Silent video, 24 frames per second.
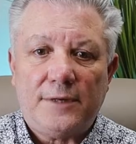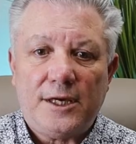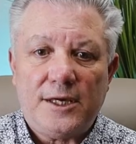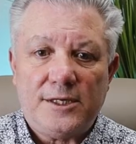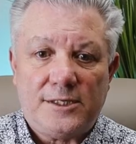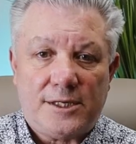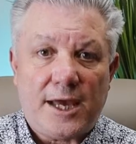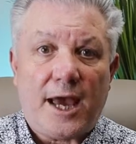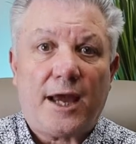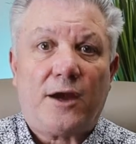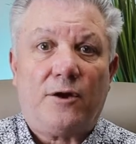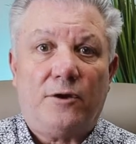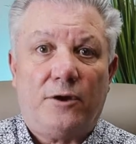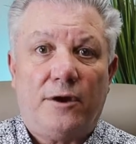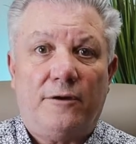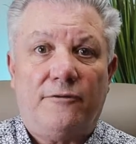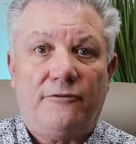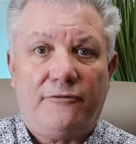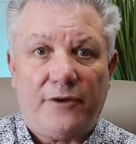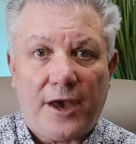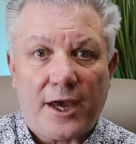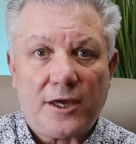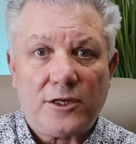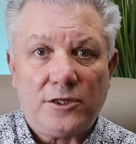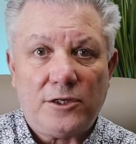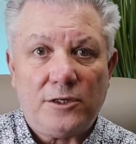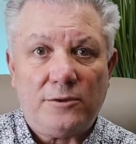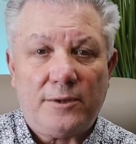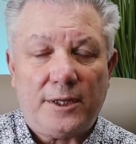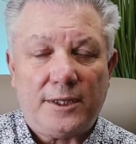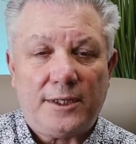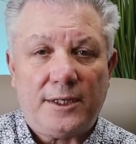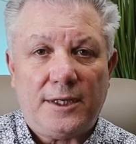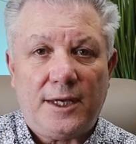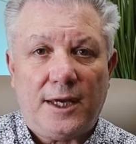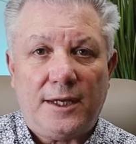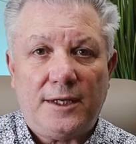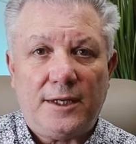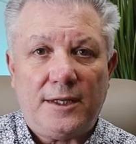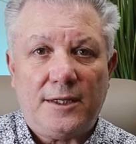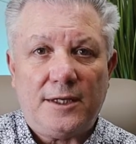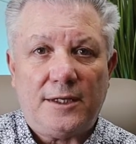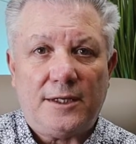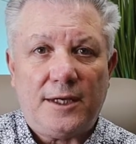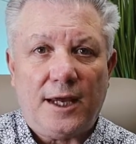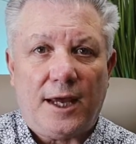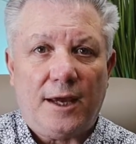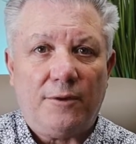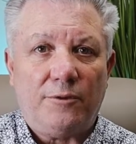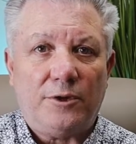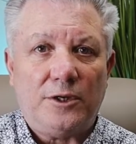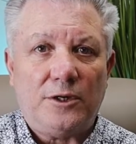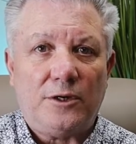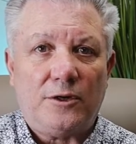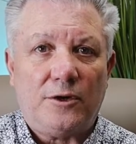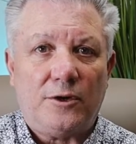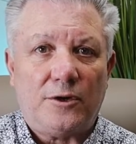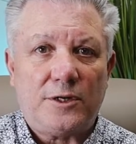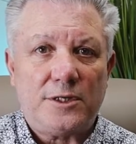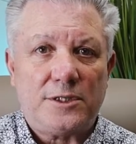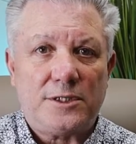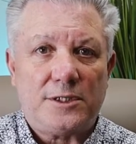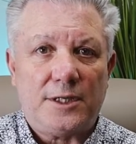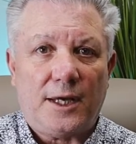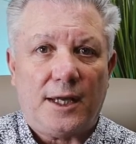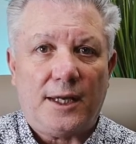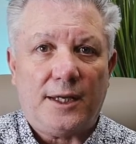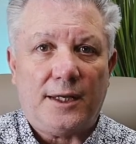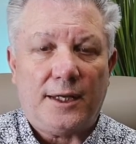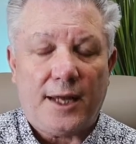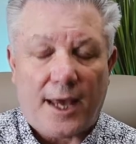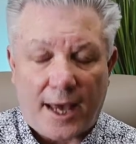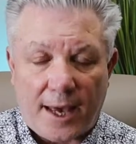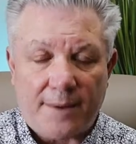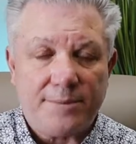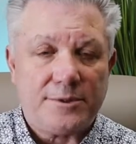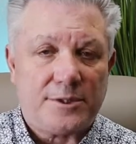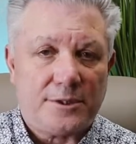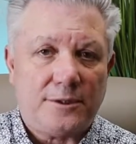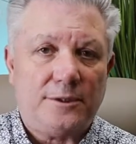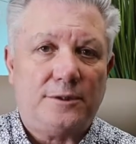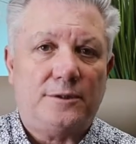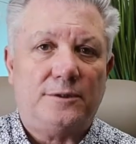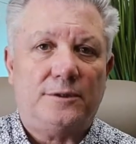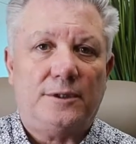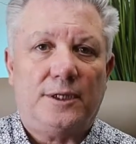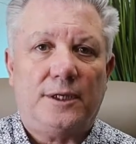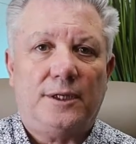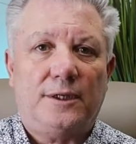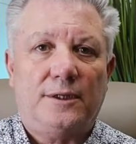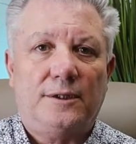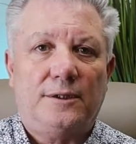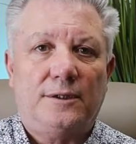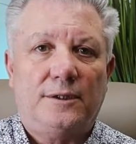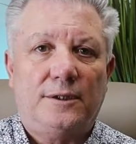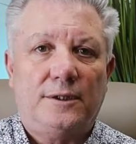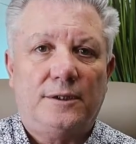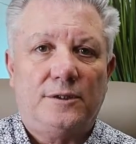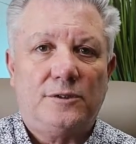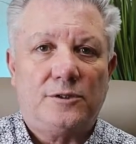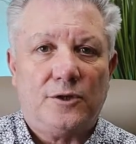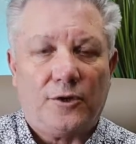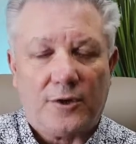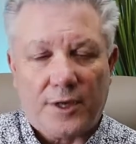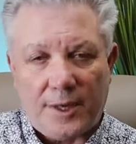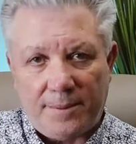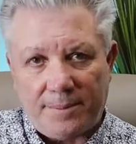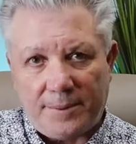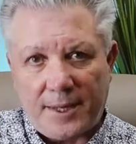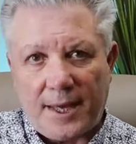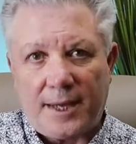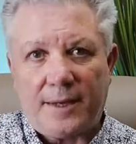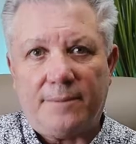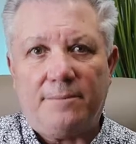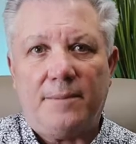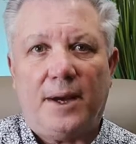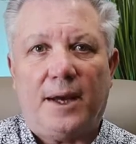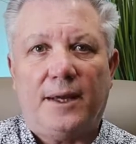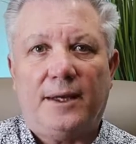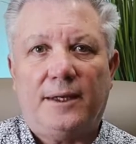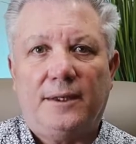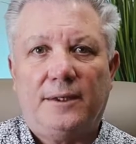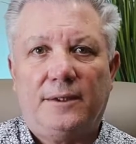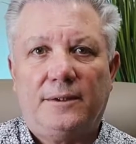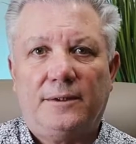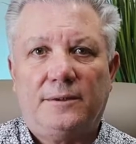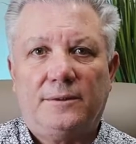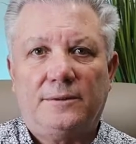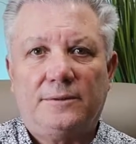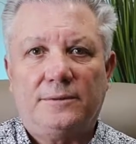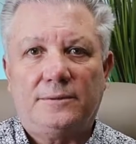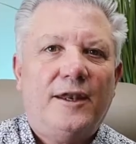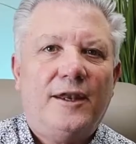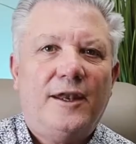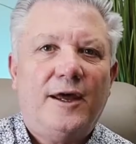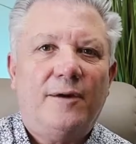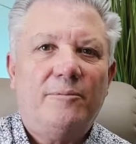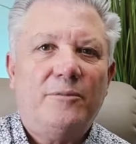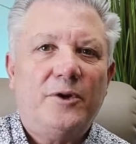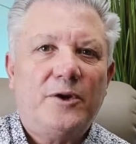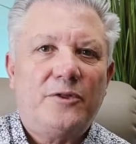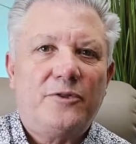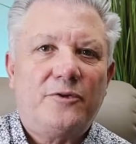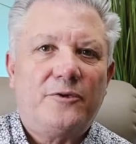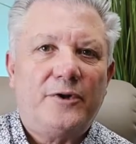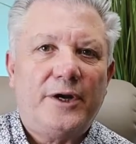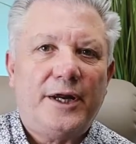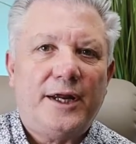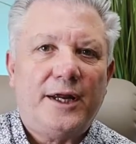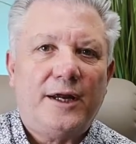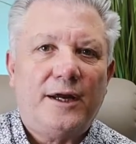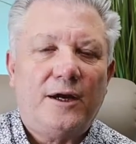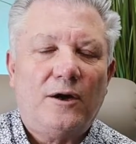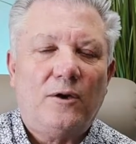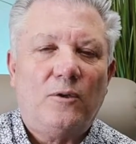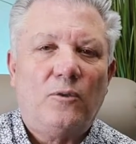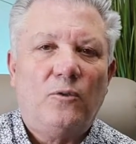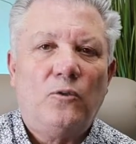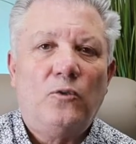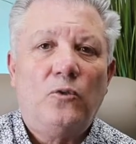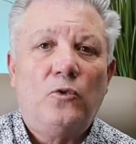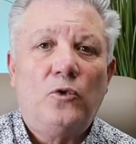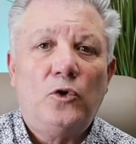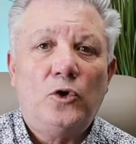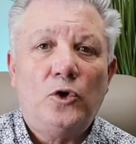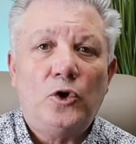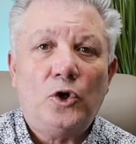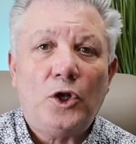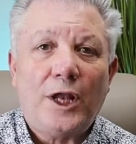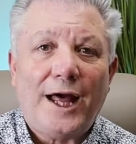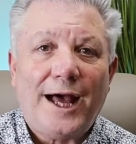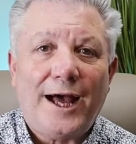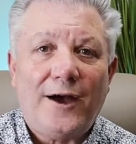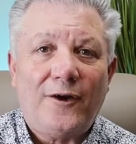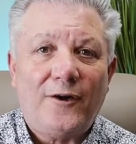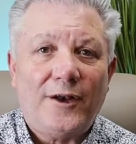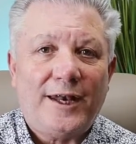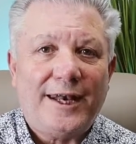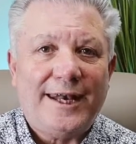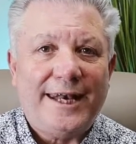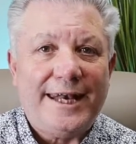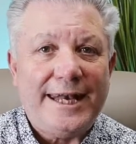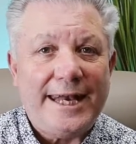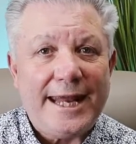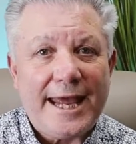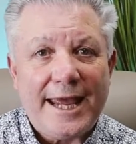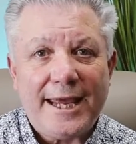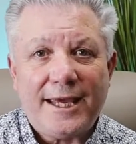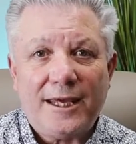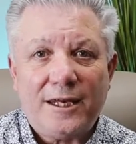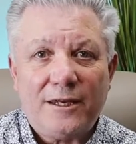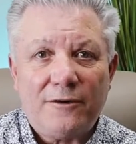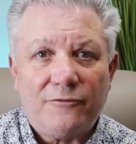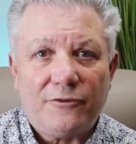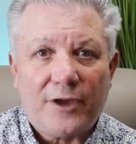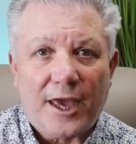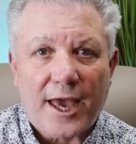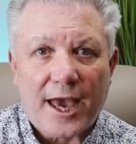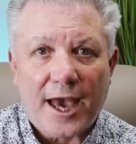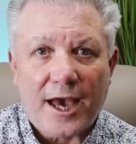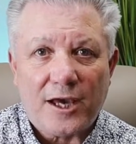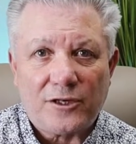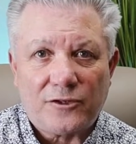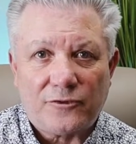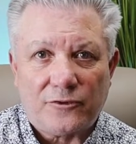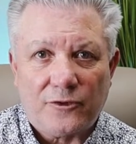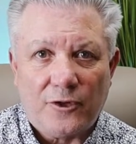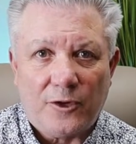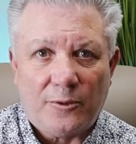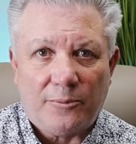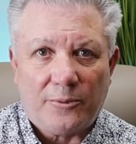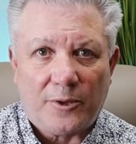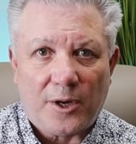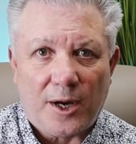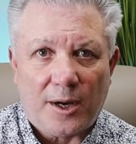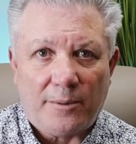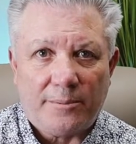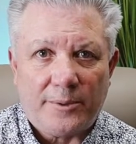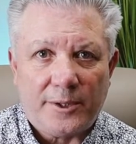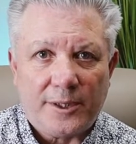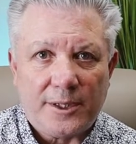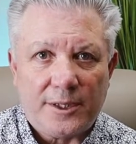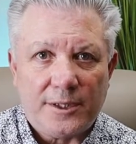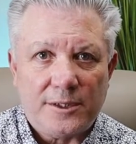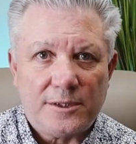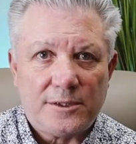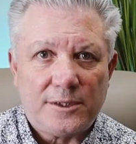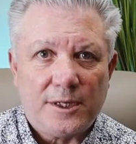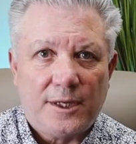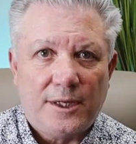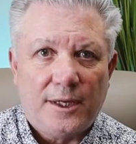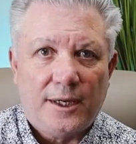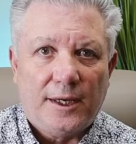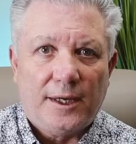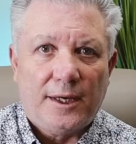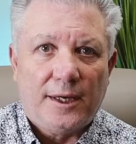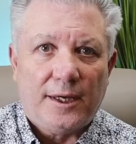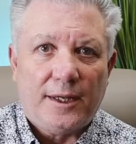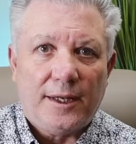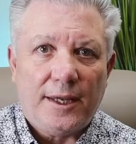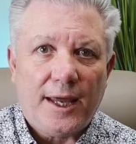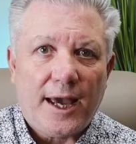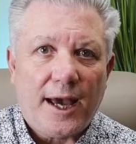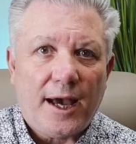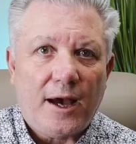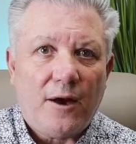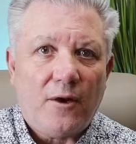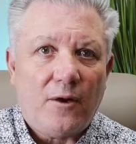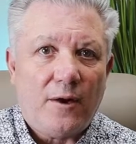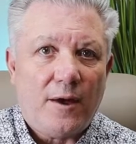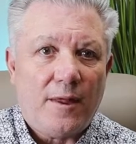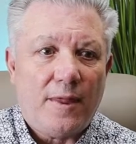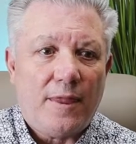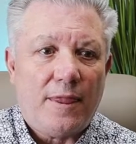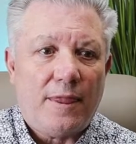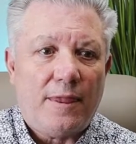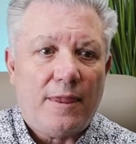is that going to affect you at the end of the day when you go to sell it? Absolutely. So keep that in mind. Number 3, rule out negative cash flow properties. Now,